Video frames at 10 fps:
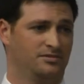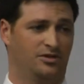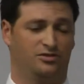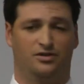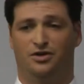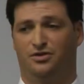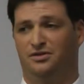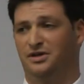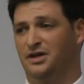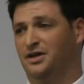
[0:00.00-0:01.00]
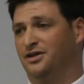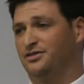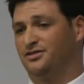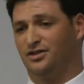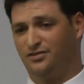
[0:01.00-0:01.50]
There was no
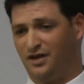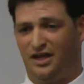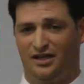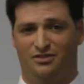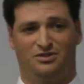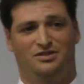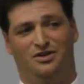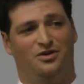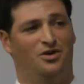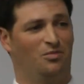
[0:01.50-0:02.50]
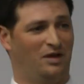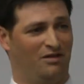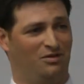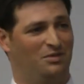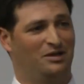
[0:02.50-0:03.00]
surveying, there was no hoping
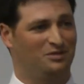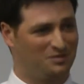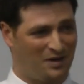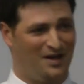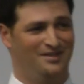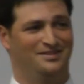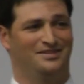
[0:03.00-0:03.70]
everybody responds.